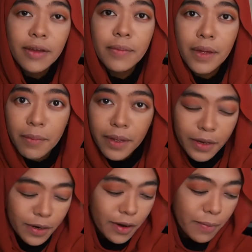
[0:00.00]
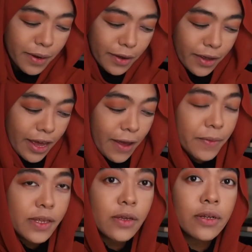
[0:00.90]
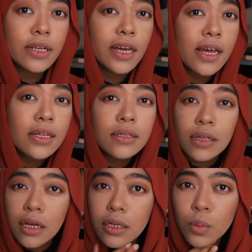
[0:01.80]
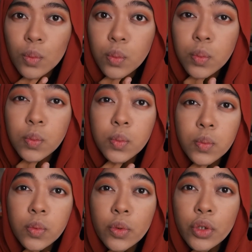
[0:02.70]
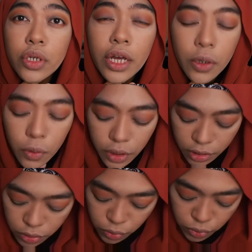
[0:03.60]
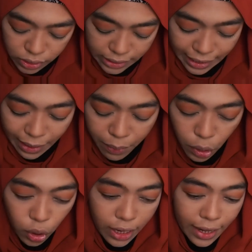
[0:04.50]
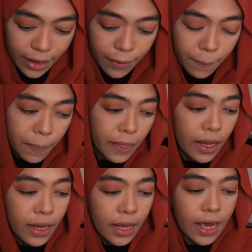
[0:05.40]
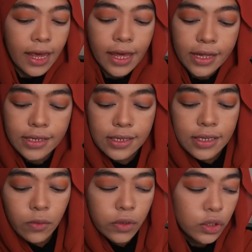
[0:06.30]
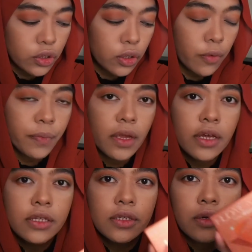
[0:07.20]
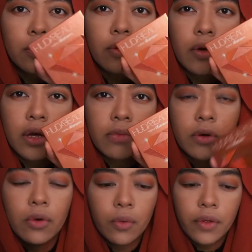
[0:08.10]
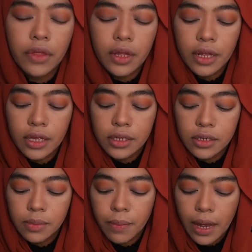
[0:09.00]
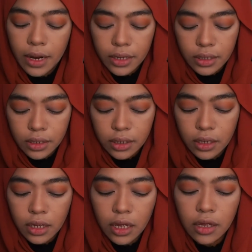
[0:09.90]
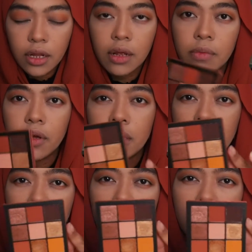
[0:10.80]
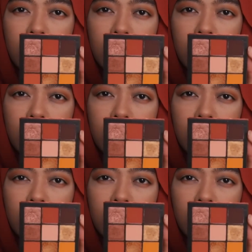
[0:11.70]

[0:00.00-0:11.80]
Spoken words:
Maybe I don't know, but okay. So that's that. Should I go into deeper color? I guess we should go. So I'm going with this palette and I'm gonna take like